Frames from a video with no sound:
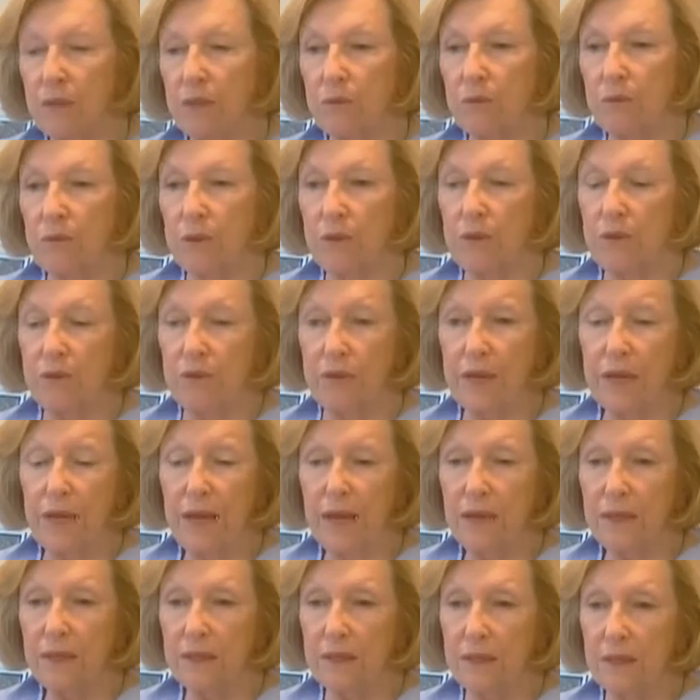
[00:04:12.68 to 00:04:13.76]
that were
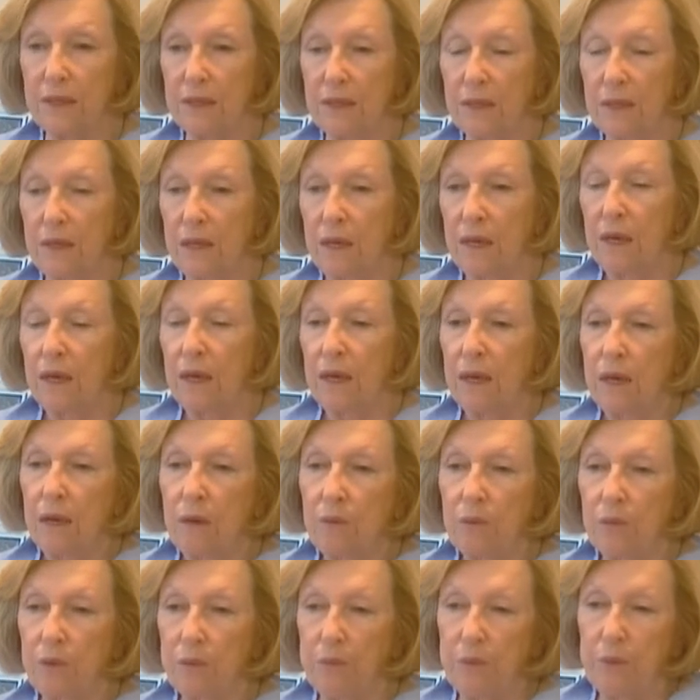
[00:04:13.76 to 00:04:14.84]
vacated
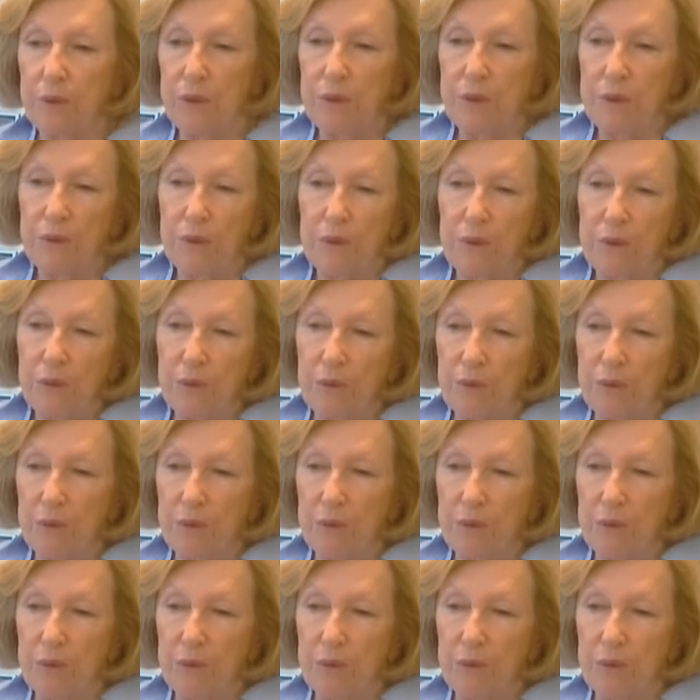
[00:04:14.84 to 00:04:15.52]
were, were